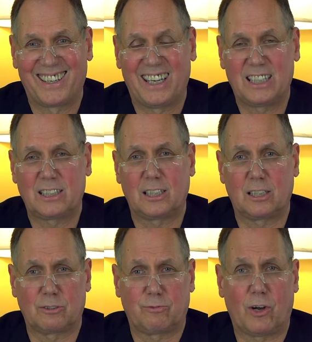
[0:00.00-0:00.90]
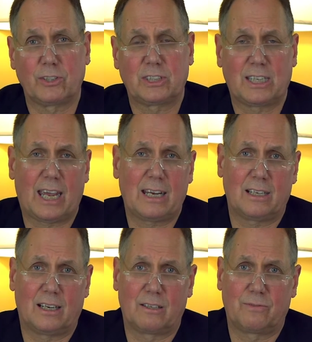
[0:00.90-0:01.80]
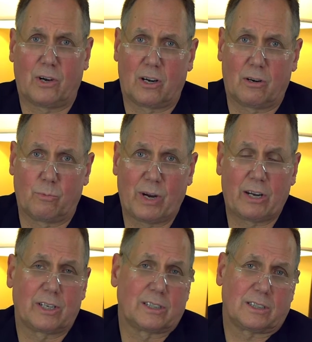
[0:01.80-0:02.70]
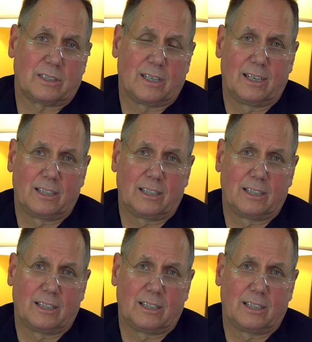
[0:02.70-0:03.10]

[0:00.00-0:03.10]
It's the default state of our awareness,